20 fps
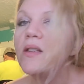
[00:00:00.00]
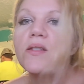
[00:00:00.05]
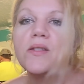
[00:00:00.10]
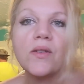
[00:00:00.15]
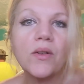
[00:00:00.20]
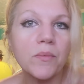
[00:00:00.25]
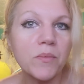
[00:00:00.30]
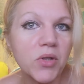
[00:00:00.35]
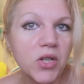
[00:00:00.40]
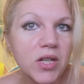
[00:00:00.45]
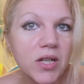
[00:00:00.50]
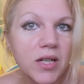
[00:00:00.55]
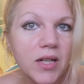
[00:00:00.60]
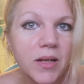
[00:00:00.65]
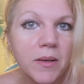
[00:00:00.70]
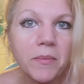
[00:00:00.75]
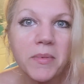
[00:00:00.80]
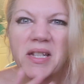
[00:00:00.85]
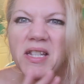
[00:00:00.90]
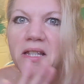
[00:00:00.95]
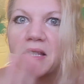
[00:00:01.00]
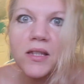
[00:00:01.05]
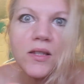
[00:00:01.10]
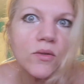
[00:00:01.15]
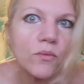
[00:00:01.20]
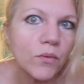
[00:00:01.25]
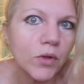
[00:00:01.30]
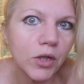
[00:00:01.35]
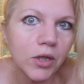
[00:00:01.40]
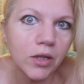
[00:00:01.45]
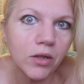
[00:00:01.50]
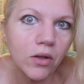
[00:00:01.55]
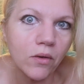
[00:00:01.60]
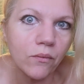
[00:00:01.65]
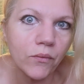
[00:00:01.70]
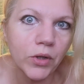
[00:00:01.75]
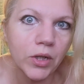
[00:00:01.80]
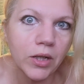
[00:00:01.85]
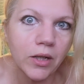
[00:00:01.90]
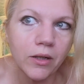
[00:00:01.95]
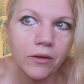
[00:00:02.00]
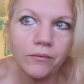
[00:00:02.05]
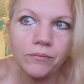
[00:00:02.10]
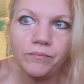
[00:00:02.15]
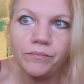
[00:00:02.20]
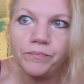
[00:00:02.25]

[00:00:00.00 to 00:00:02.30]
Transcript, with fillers: So I'm shutting up because this is a really long video.